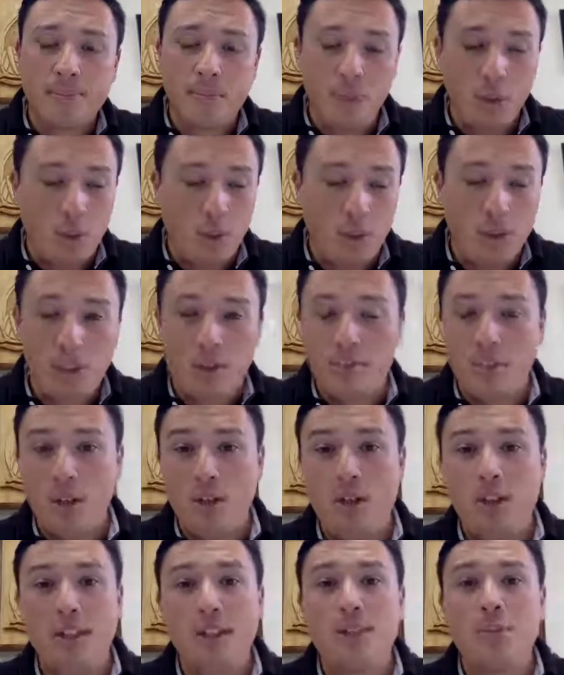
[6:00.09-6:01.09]
between
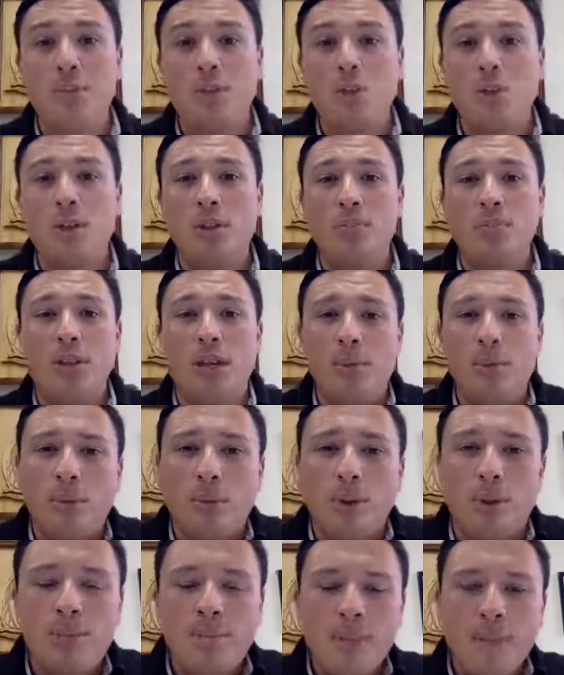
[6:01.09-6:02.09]
communities, between
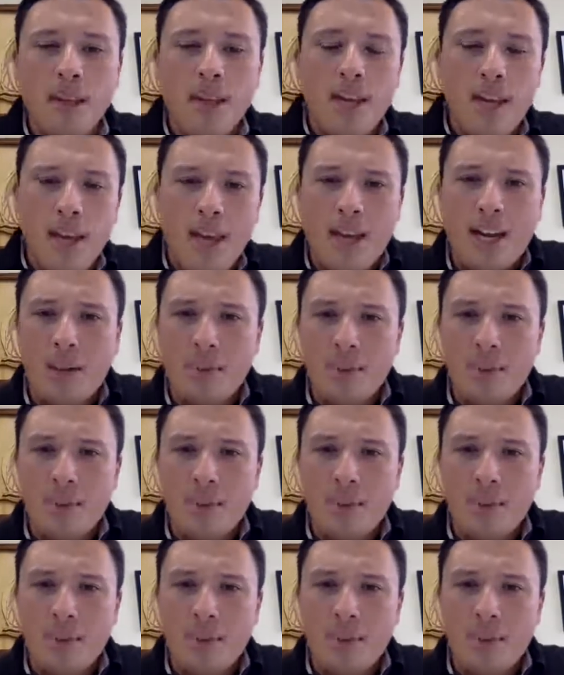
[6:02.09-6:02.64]
people. And